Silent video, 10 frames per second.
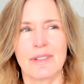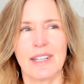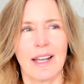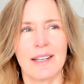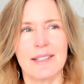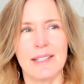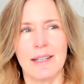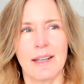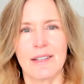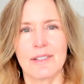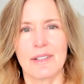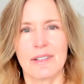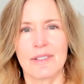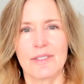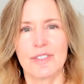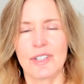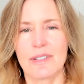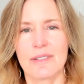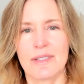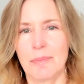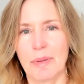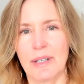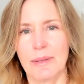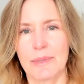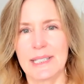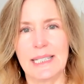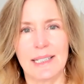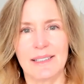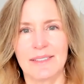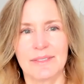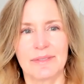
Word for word: the mm-hmm. idea just simply receded.